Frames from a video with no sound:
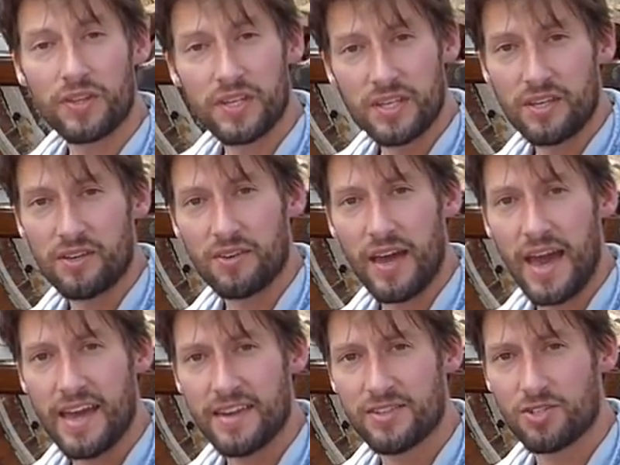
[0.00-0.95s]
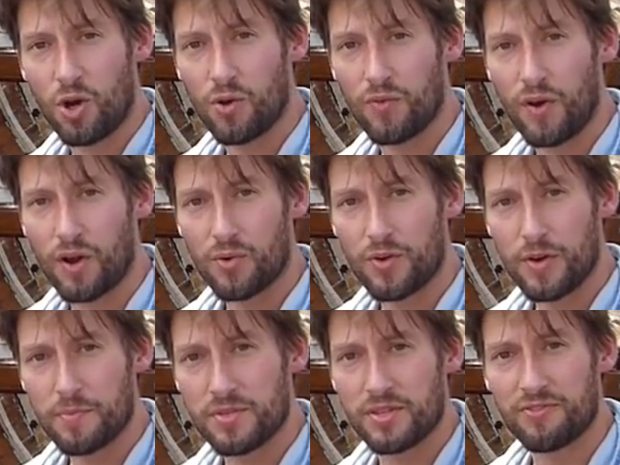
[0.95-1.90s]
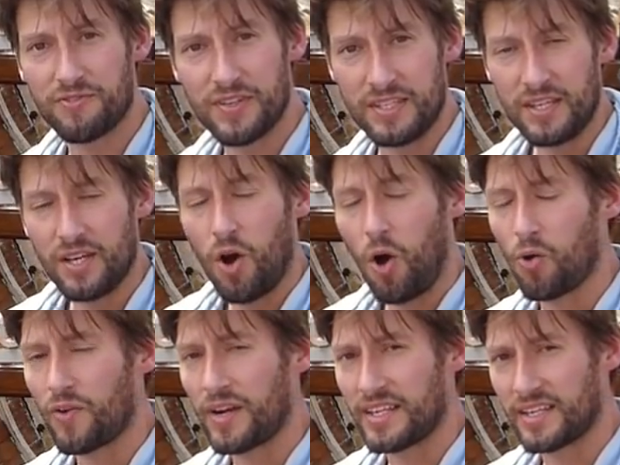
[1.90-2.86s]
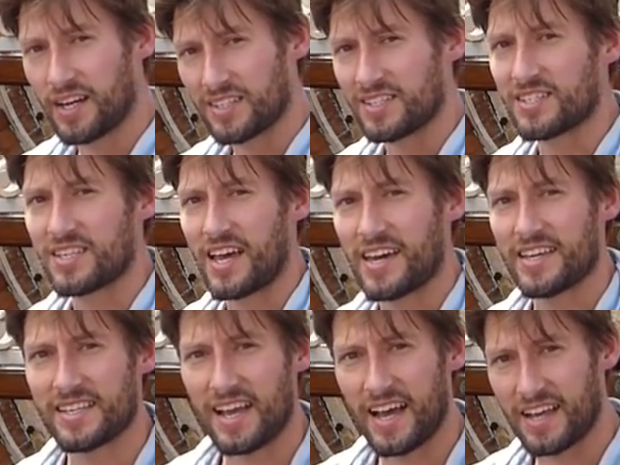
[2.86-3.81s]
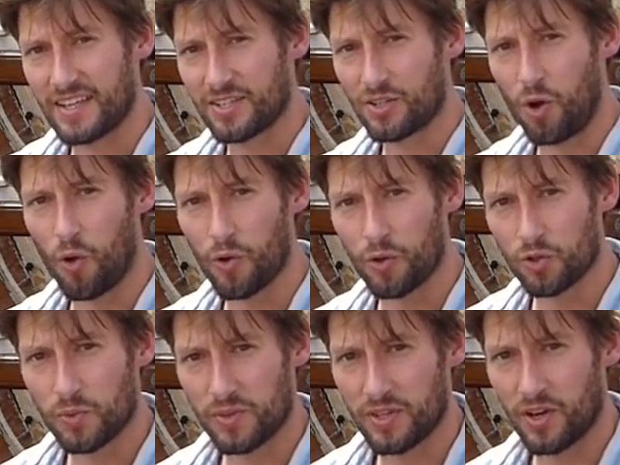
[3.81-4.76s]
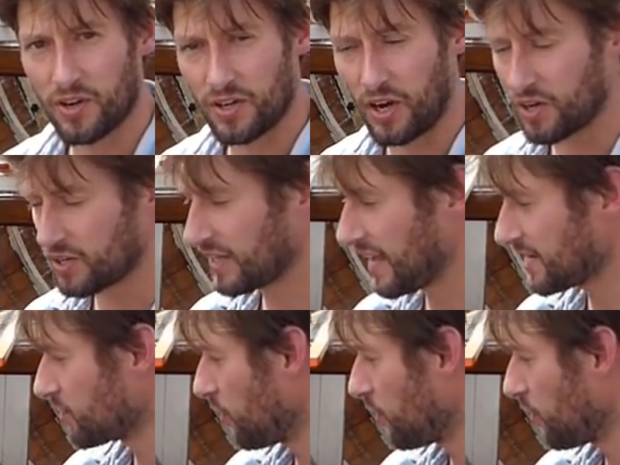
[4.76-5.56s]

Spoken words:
the ends of our ribs, the feet, already cut to size and oiled with our lead